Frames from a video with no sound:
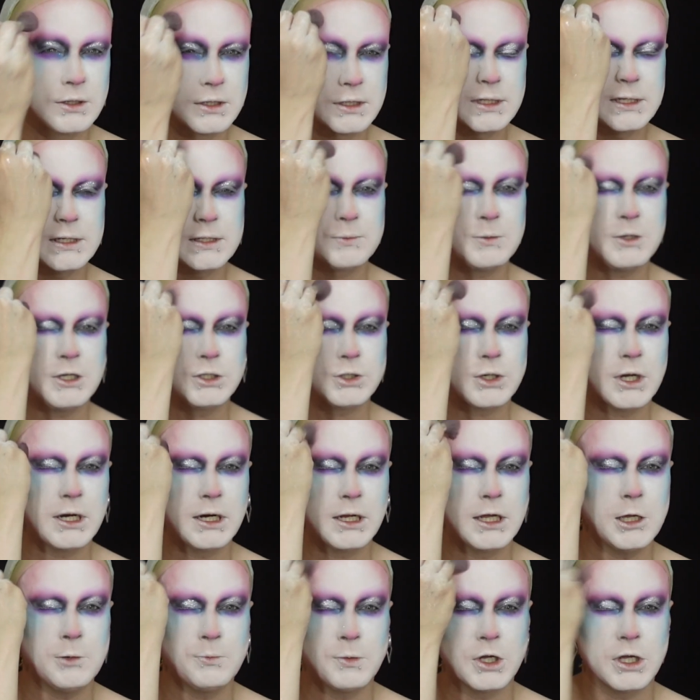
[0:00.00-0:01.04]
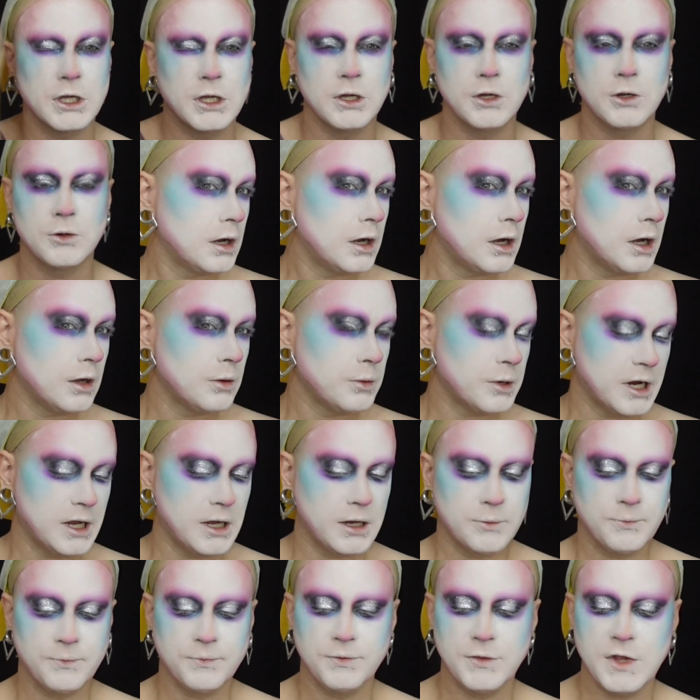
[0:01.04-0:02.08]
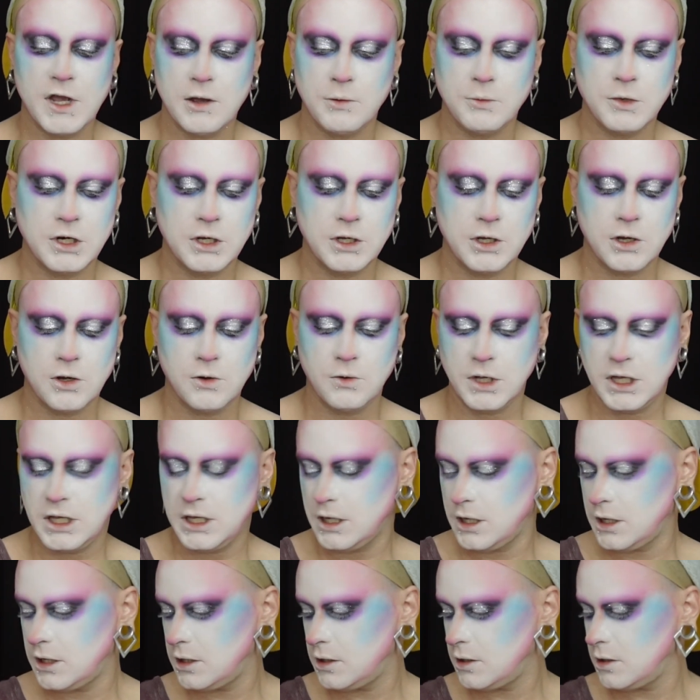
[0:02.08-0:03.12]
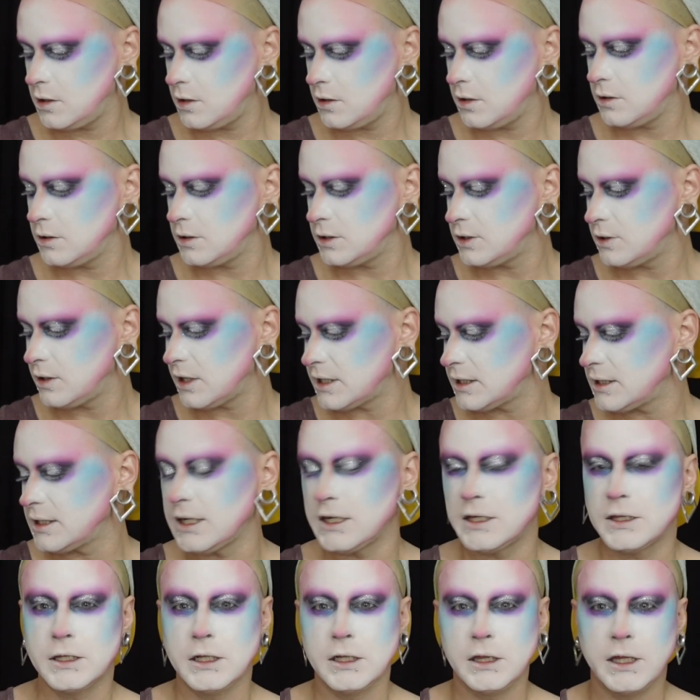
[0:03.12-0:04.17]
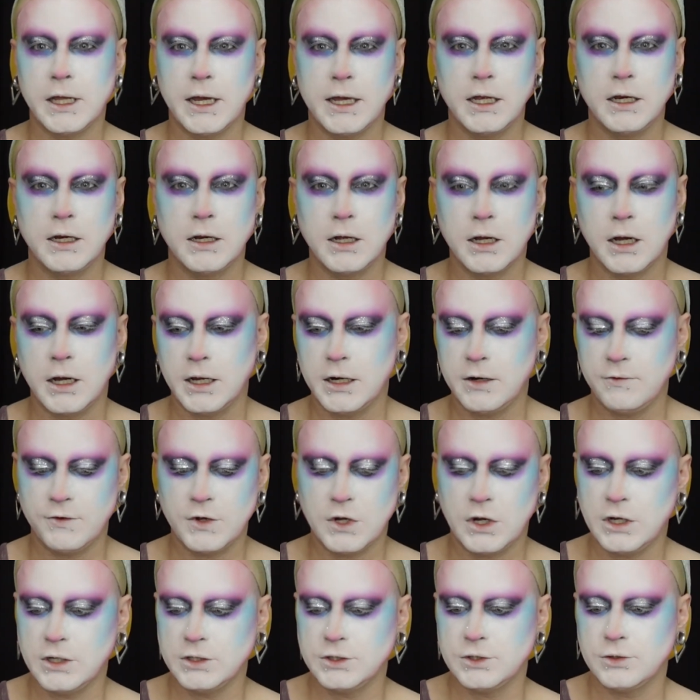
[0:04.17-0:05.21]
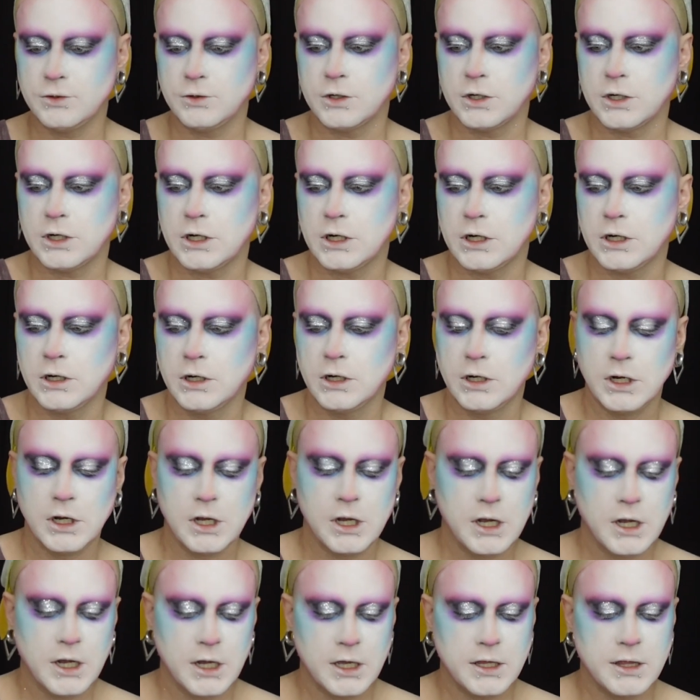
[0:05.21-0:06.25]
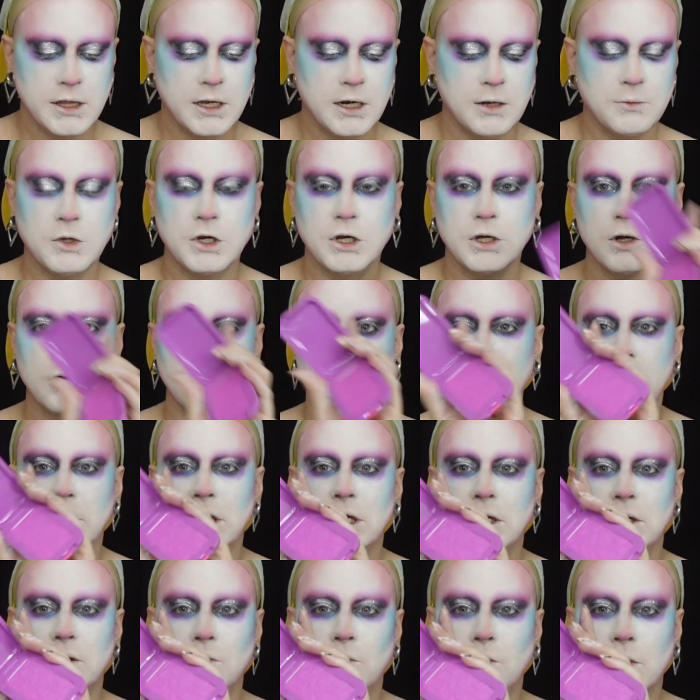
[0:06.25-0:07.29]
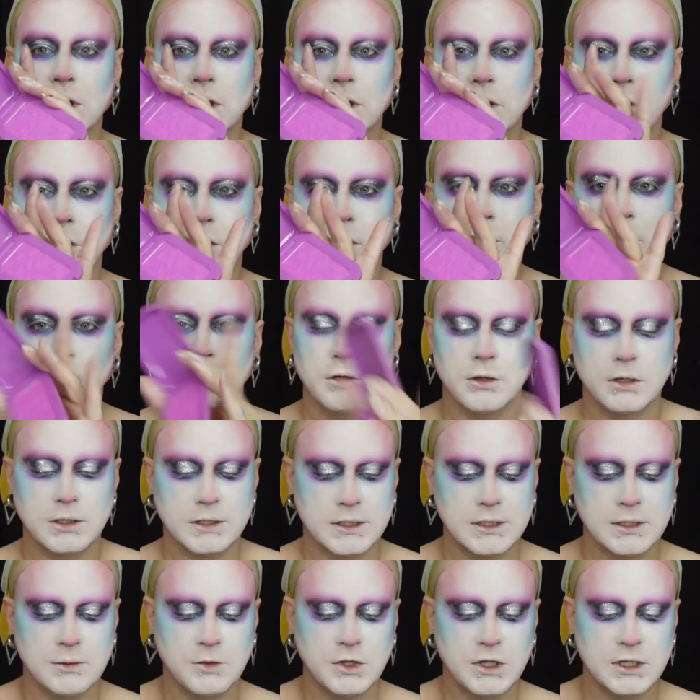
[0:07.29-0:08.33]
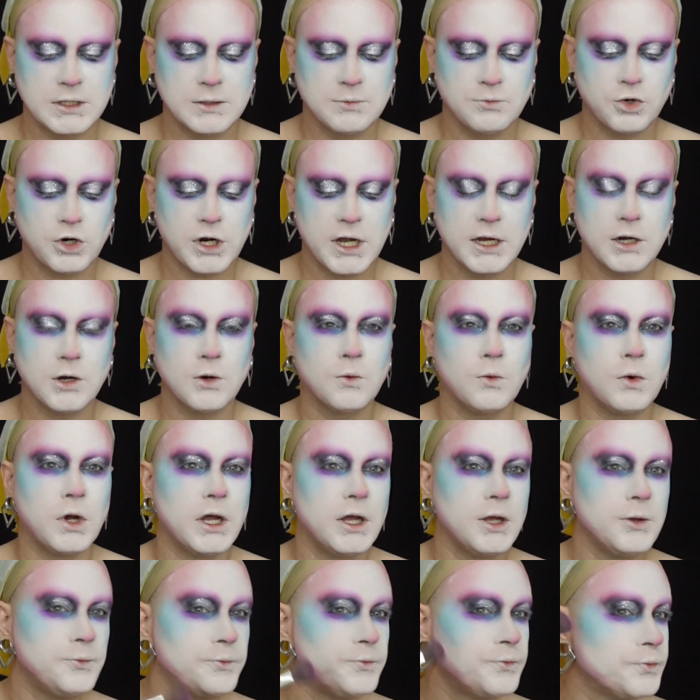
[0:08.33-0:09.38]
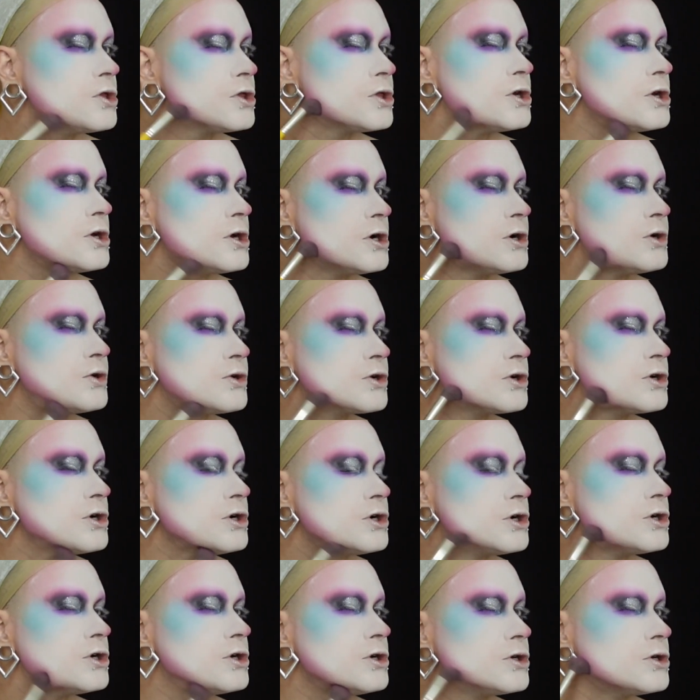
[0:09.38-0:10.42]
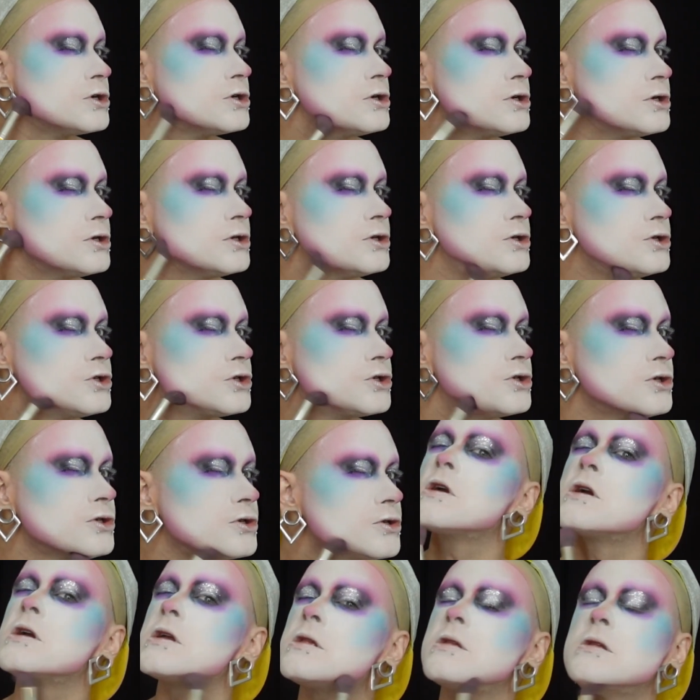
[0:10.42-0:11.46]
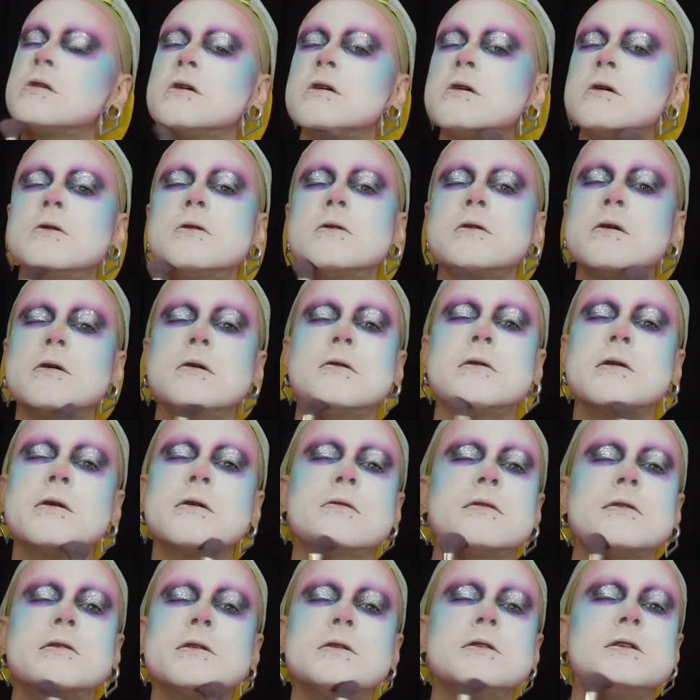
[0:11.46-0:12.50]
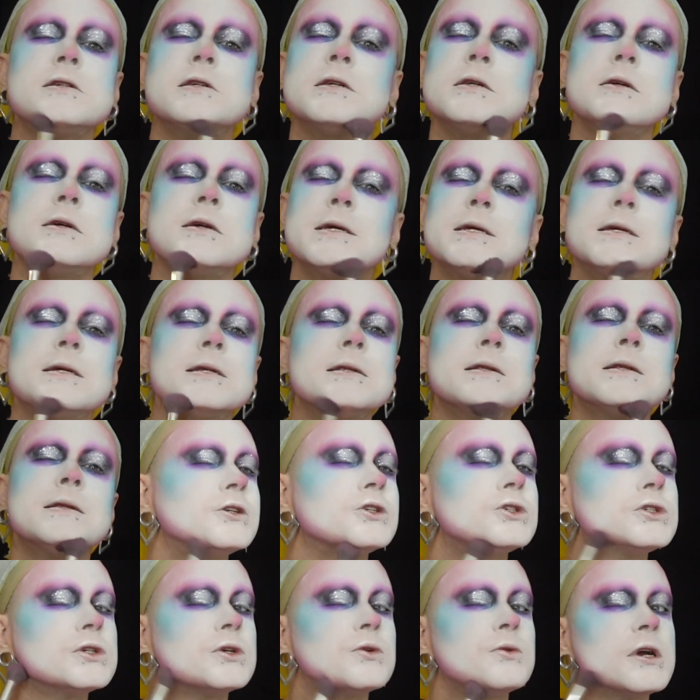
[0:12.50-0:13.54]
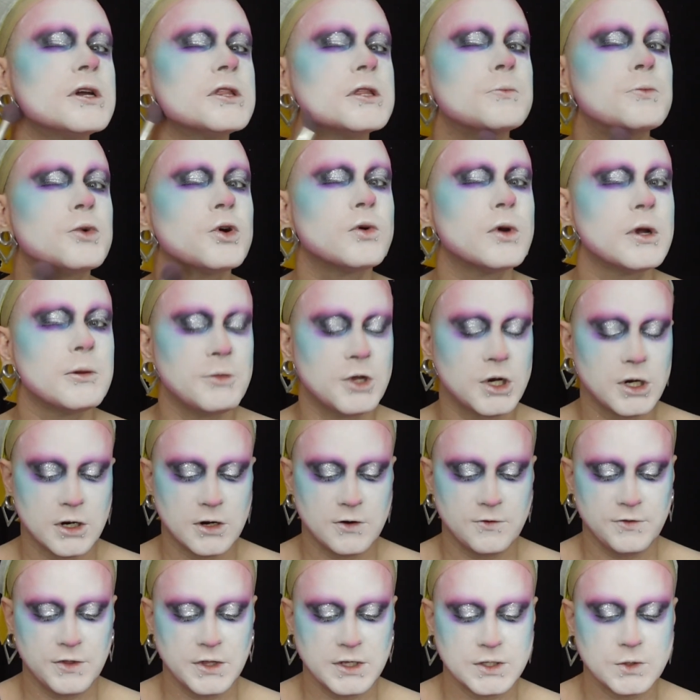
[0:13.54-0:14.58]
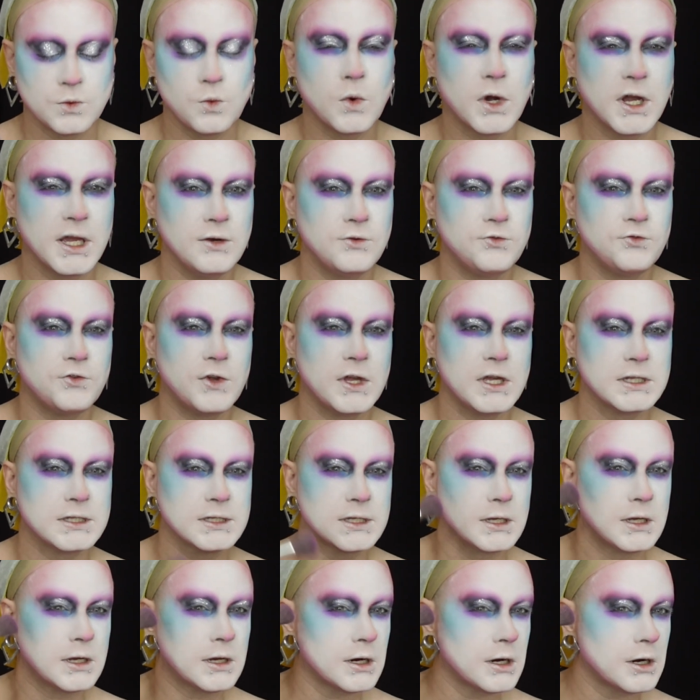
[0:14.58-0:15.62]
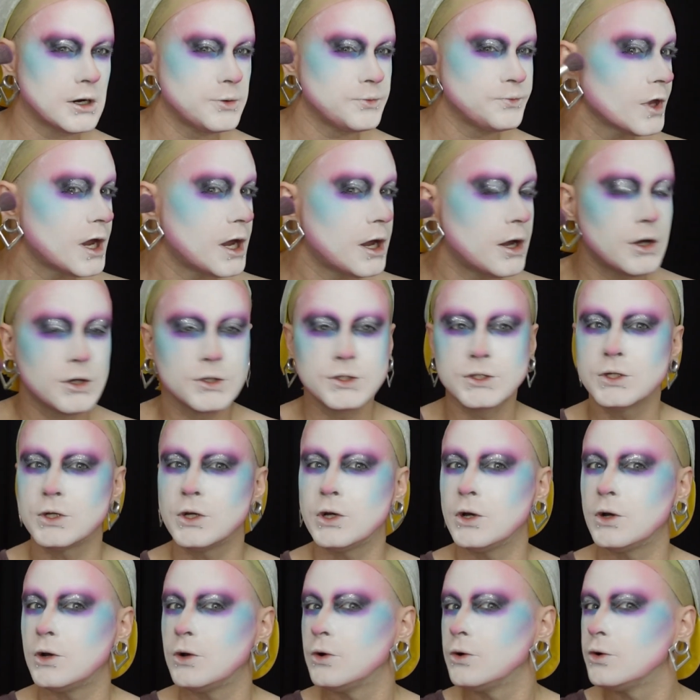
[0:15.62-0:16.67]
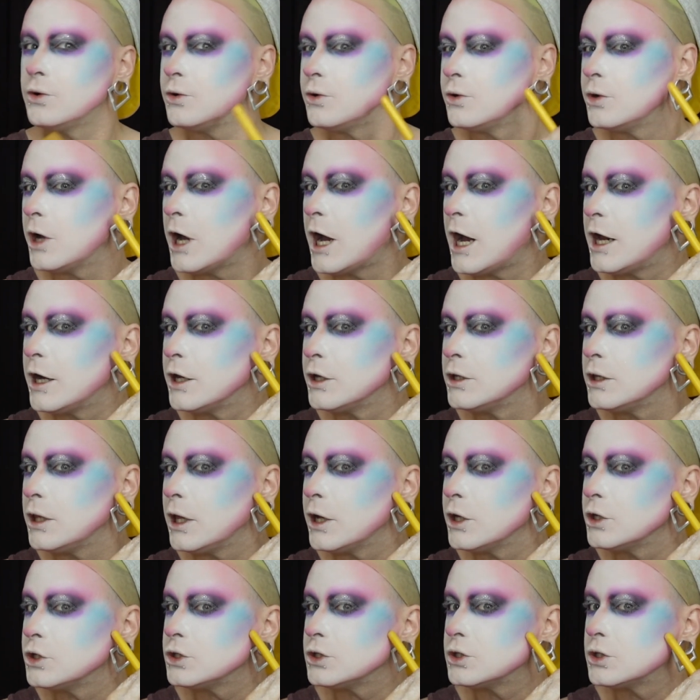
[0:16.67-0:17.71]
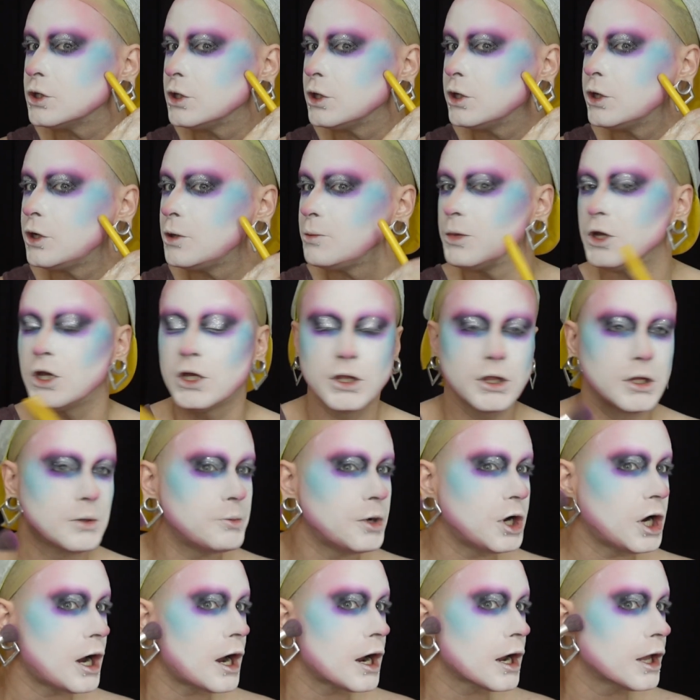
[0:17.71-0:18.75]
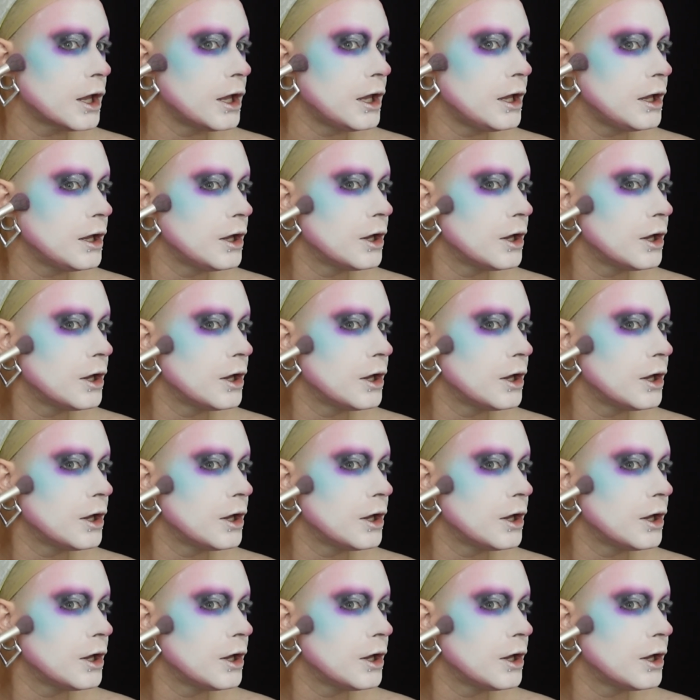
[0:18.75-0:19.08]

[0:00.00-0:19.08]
this is me trying to keep it cute. Alright, now I'm going to go in, so that's like the light kind of contour, and then I'm going to go in with some of this brighter one, the outer edge, get down under the chin, just around the perimeter of this white face here. I also added like just a little bit in the pocket,